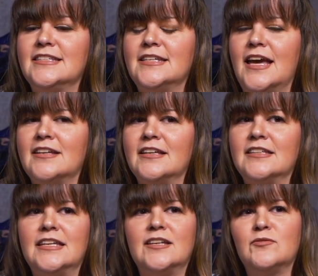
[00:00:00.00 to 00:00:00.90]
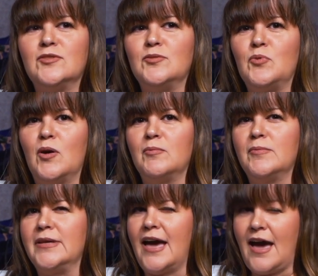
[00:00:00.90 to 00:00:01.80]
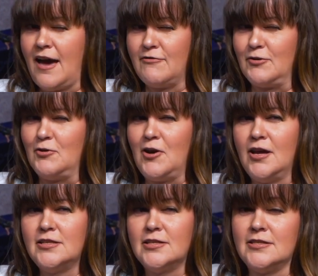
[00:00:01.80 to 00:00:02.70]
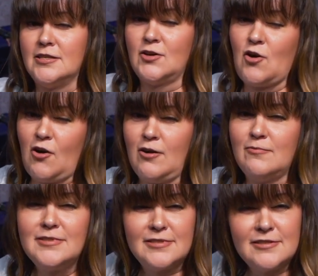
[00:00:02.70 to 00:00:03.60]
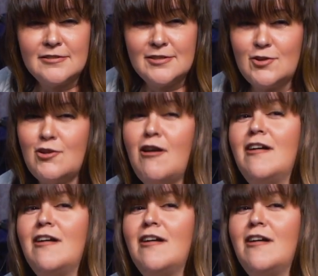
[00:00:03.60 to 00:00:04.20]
technically it was probably half a garage because the car was still in the garage.